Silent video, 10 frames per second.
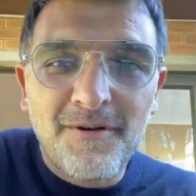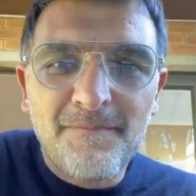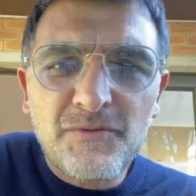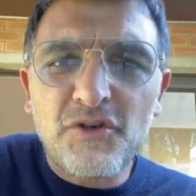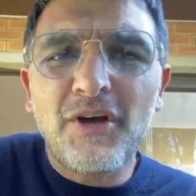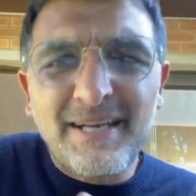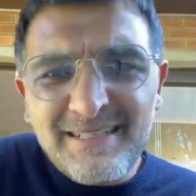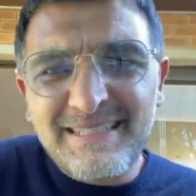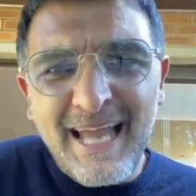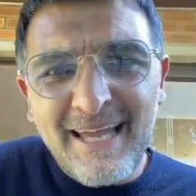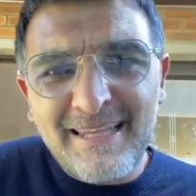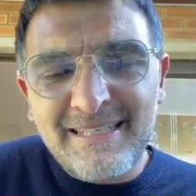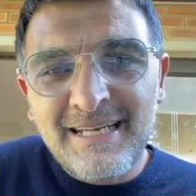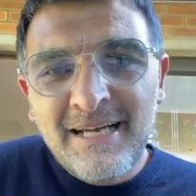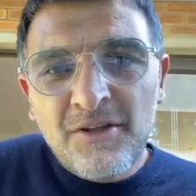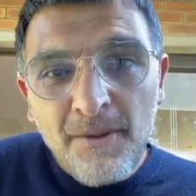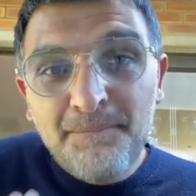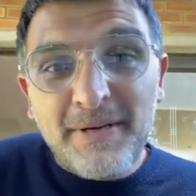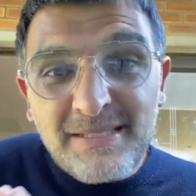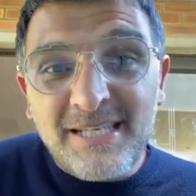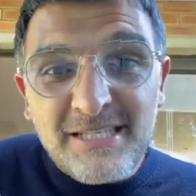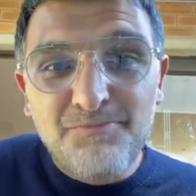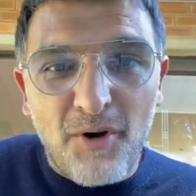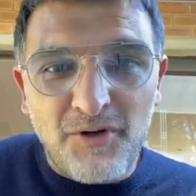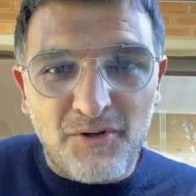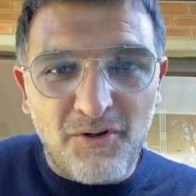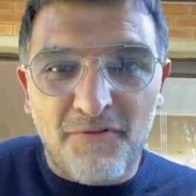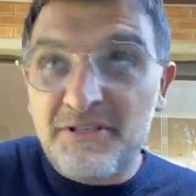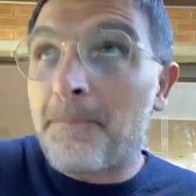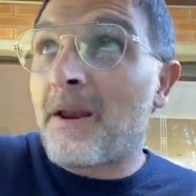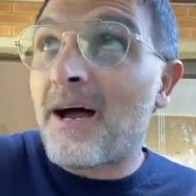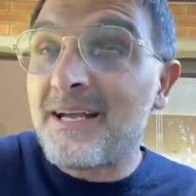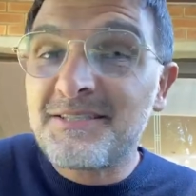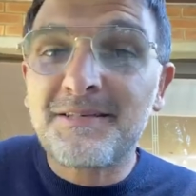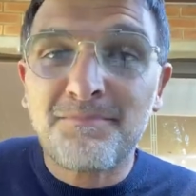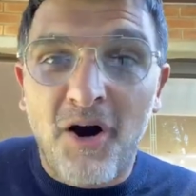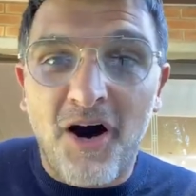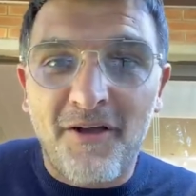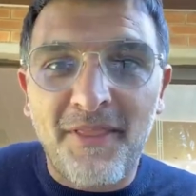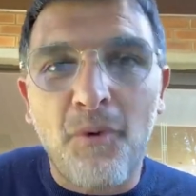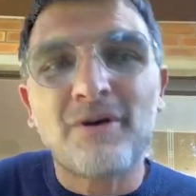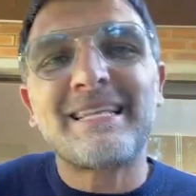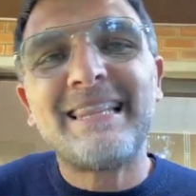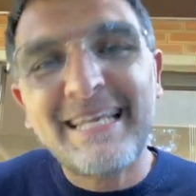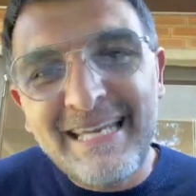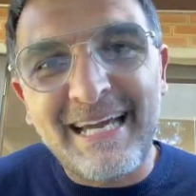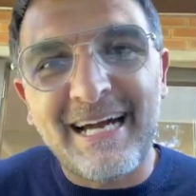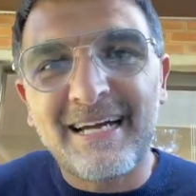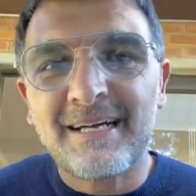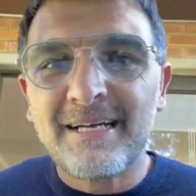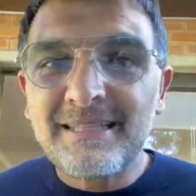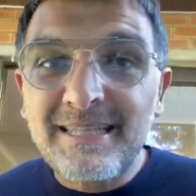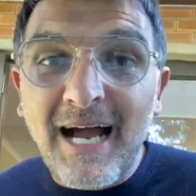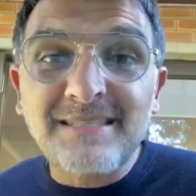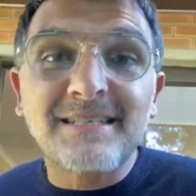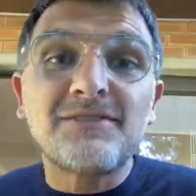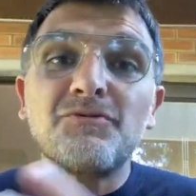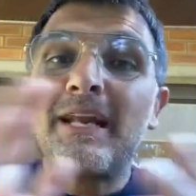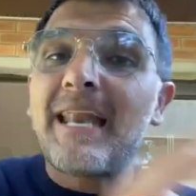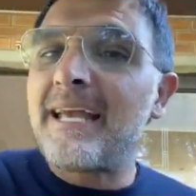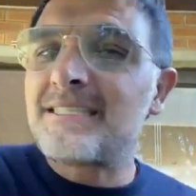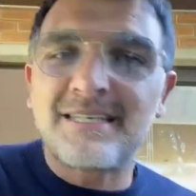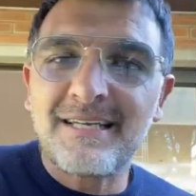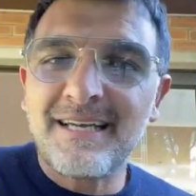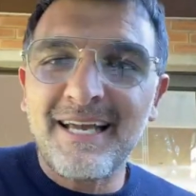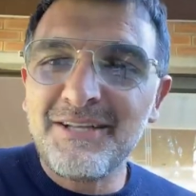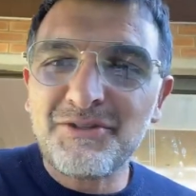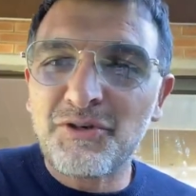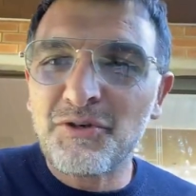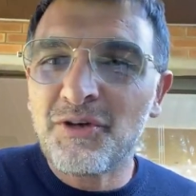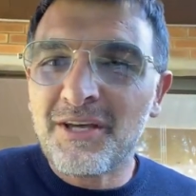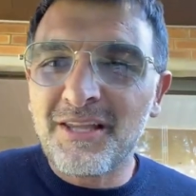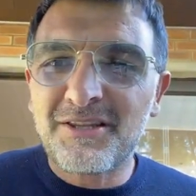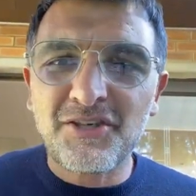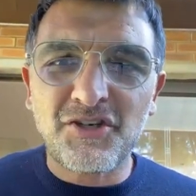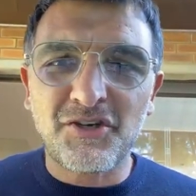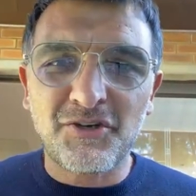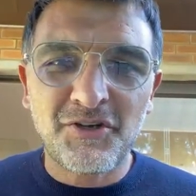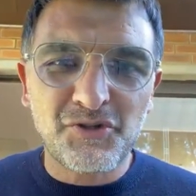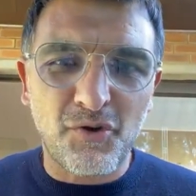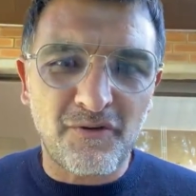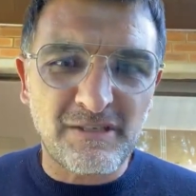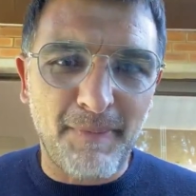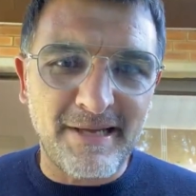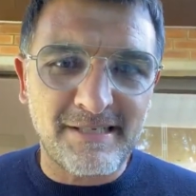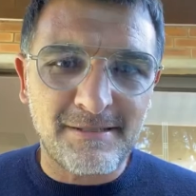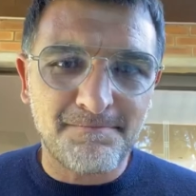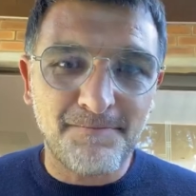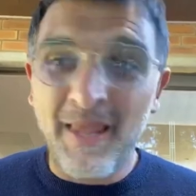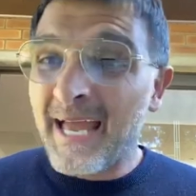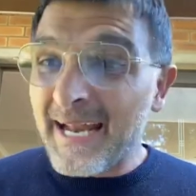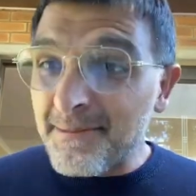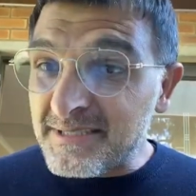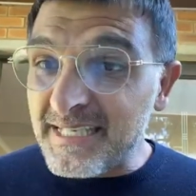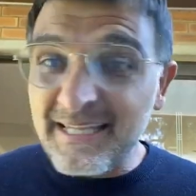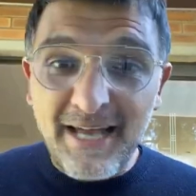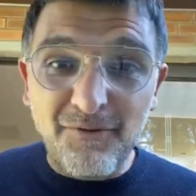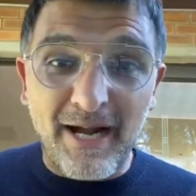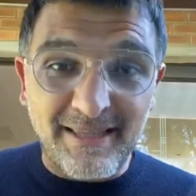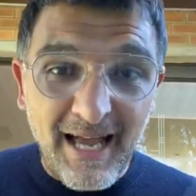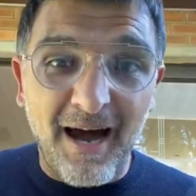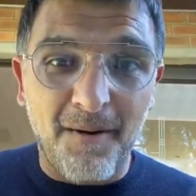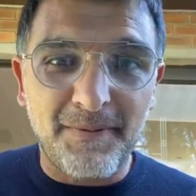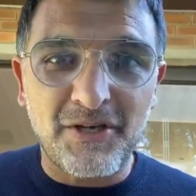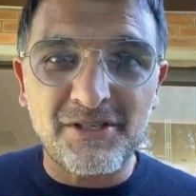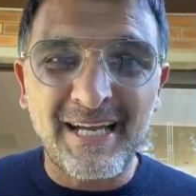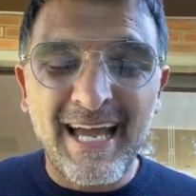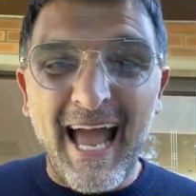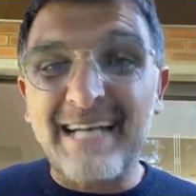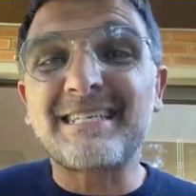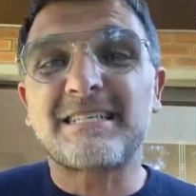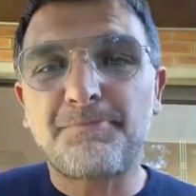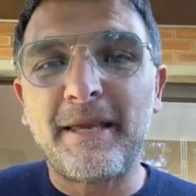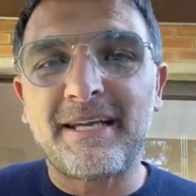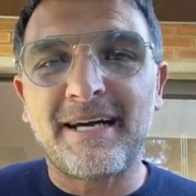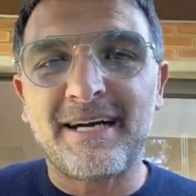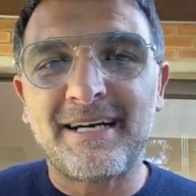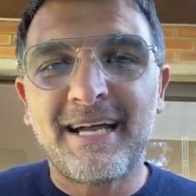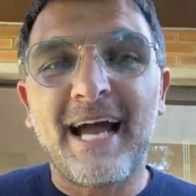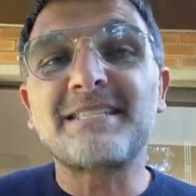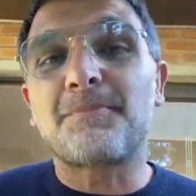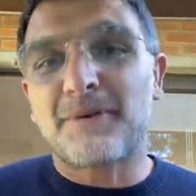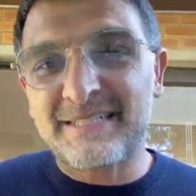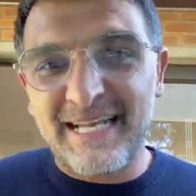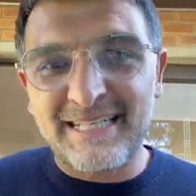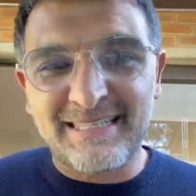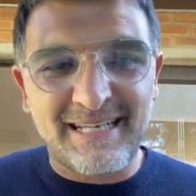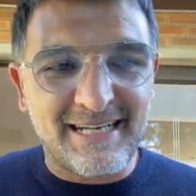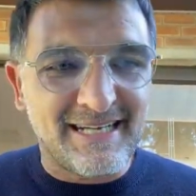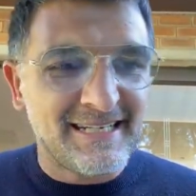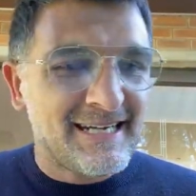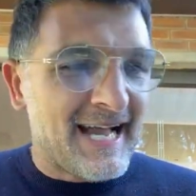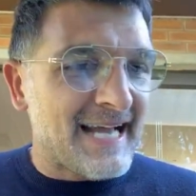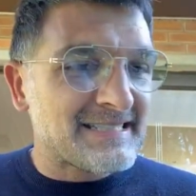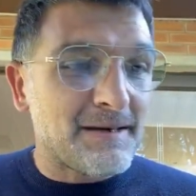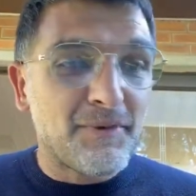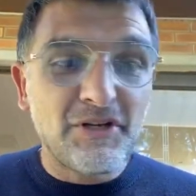So you understand that the business model of supply and demand that was linear doesn't relate into the digital sort of space. And I'm seeing that right now because as a speaker, as a presenter, as somebody who